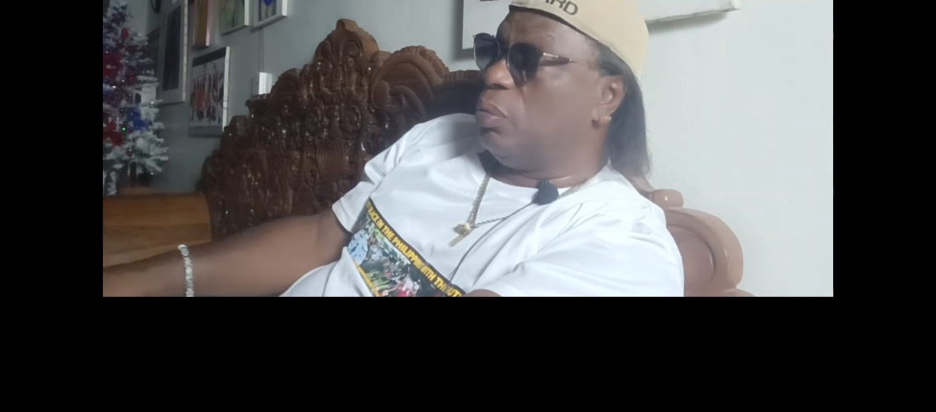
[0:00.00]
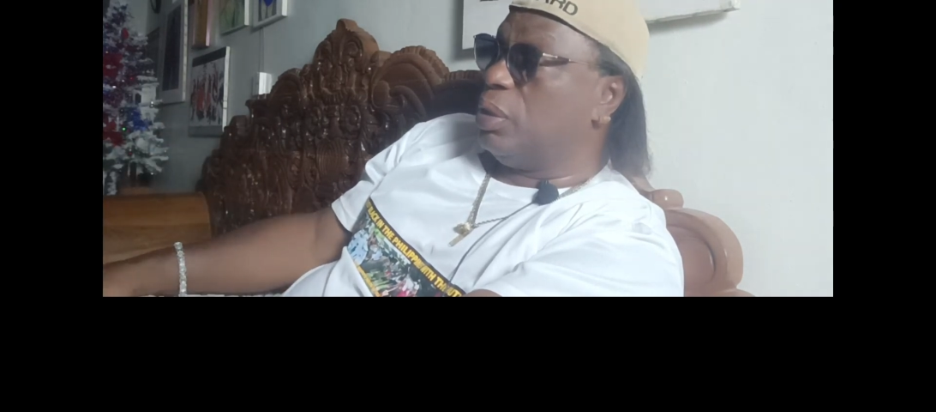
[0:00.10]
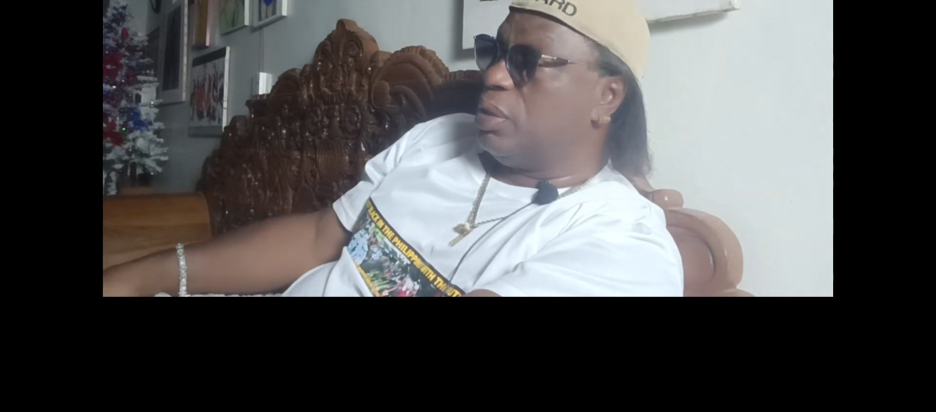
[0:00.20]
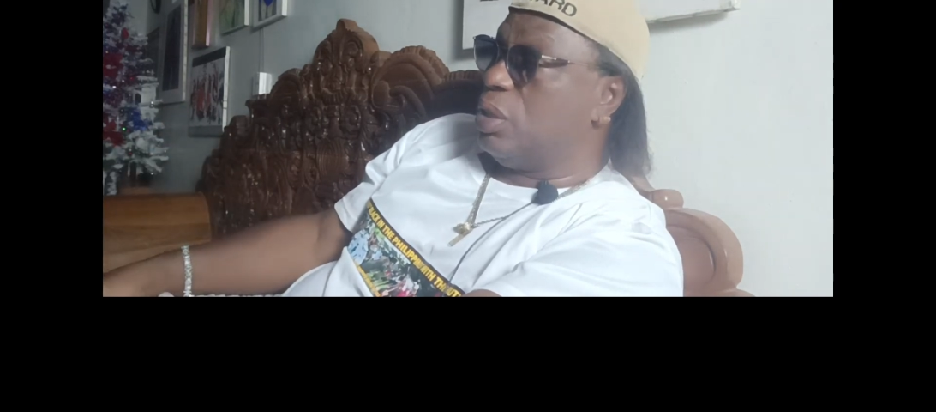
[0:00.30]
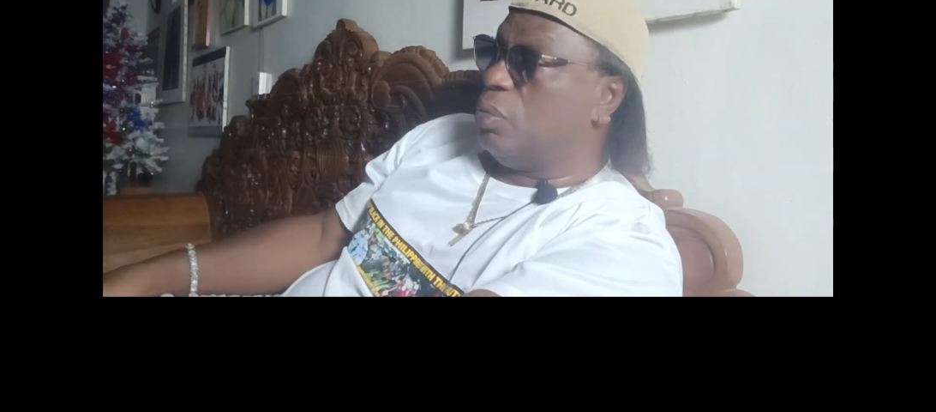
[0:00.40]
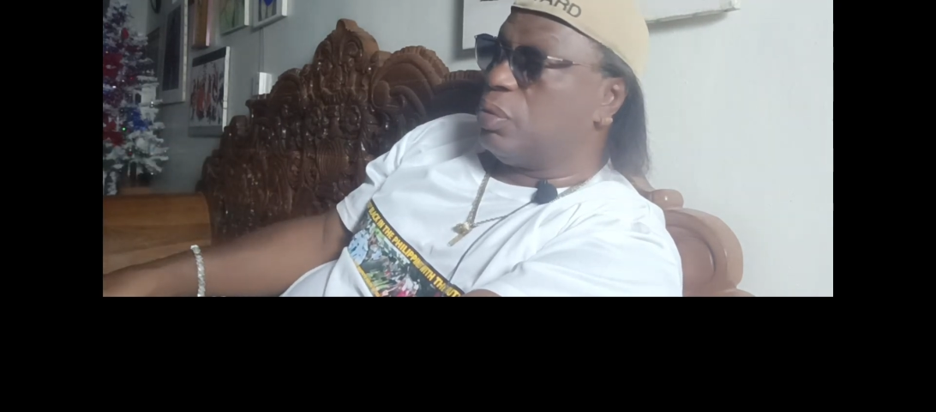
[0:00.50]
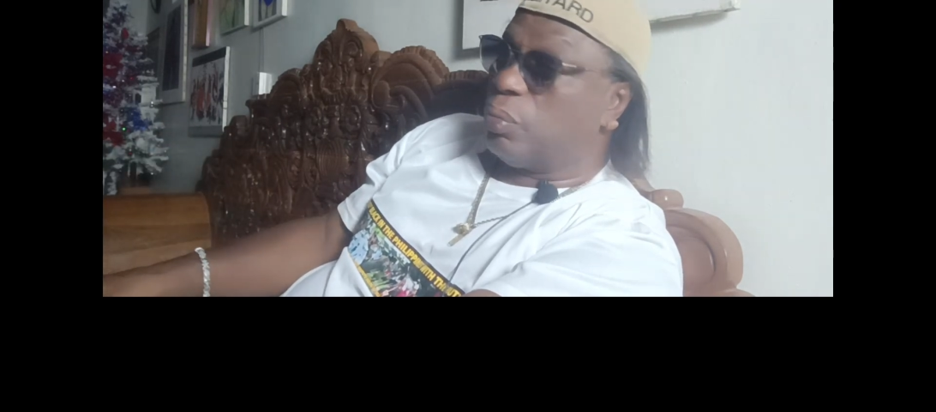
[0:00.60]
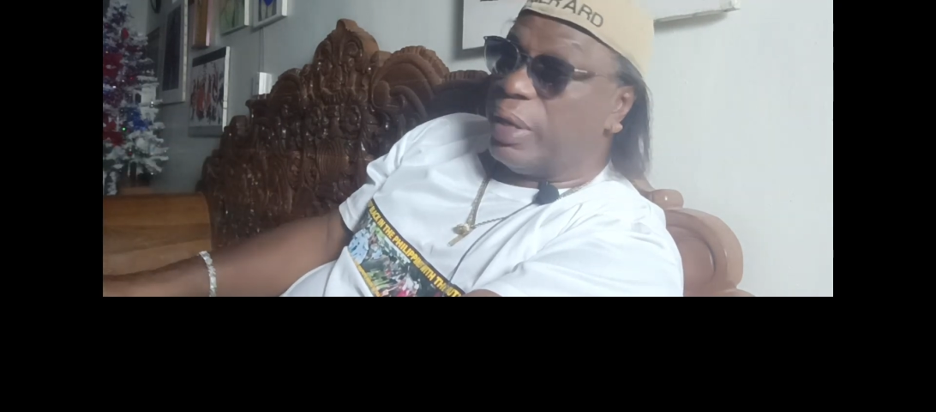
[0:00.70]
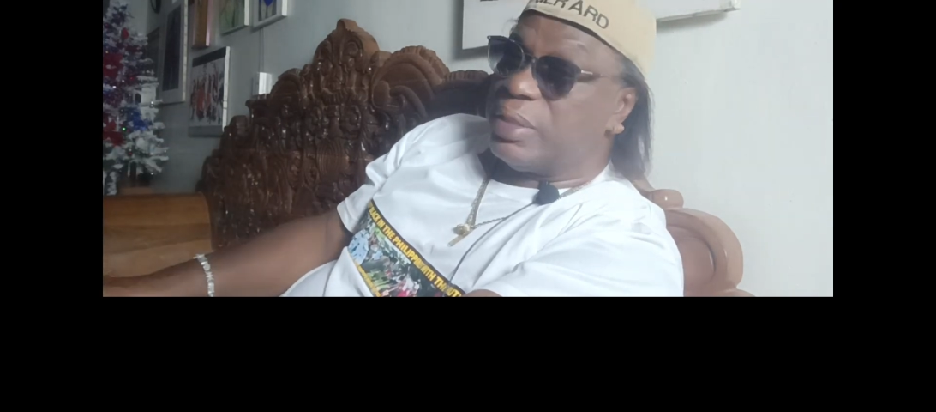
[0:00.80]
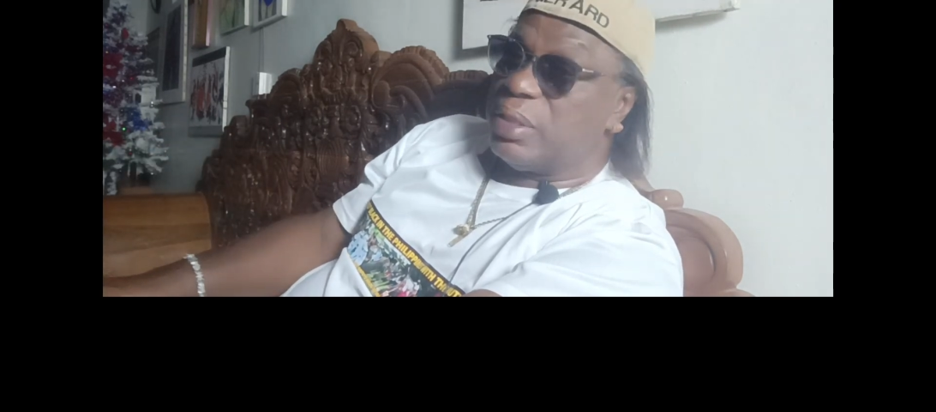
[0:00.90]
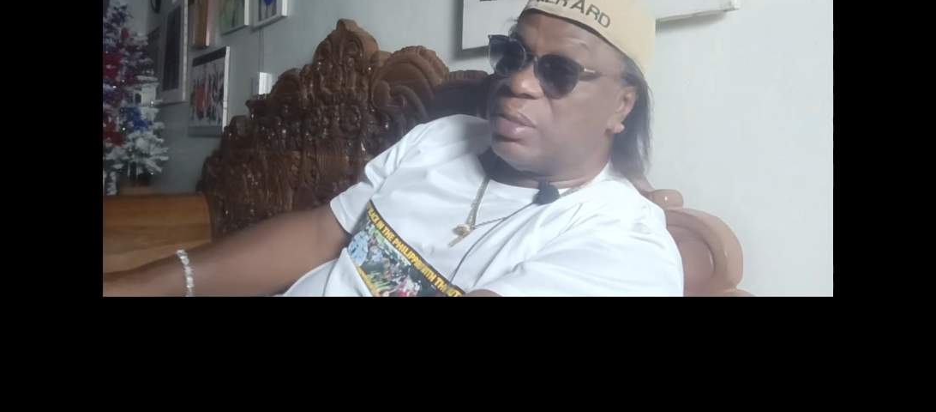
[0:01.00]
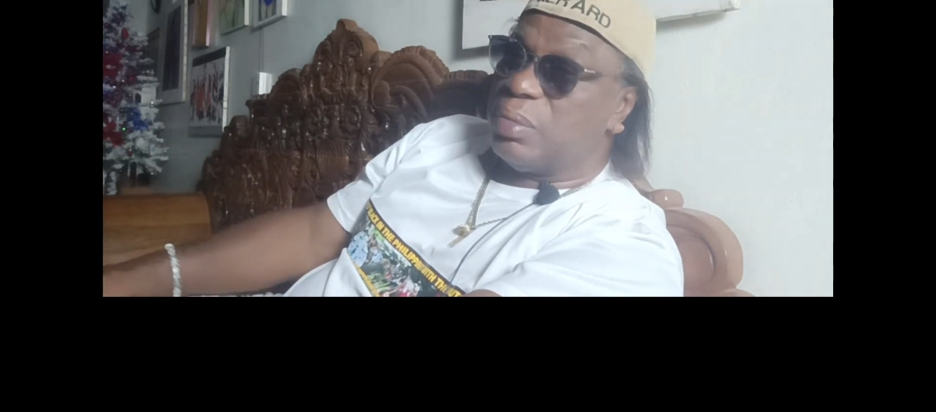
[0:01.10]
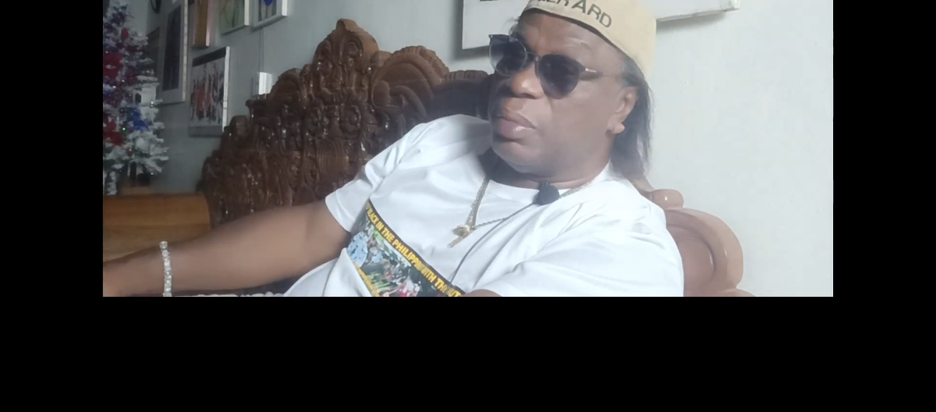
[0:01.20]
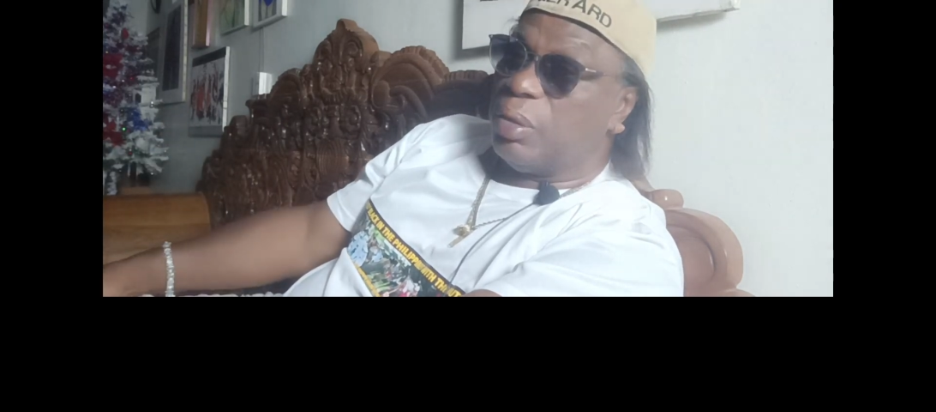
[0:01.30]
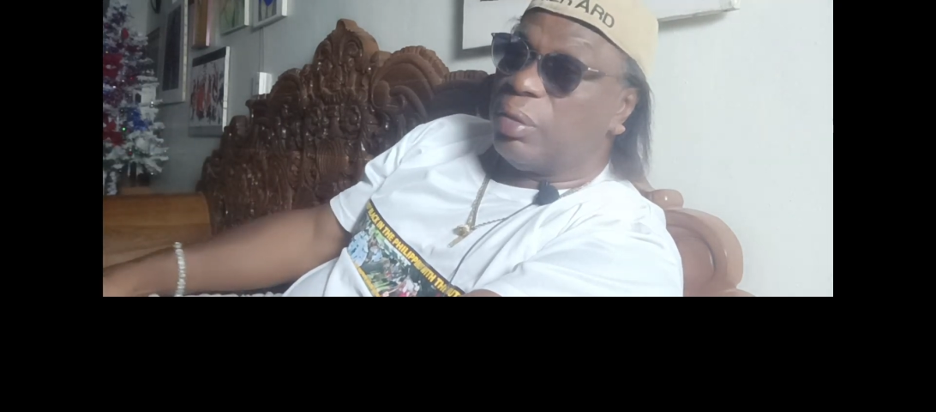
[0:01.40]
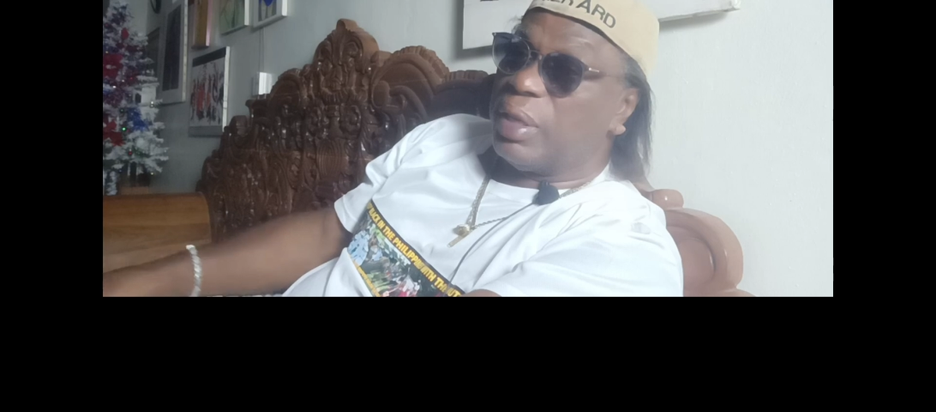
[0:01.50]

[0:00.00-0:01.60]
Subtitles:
want to deal with the racism and all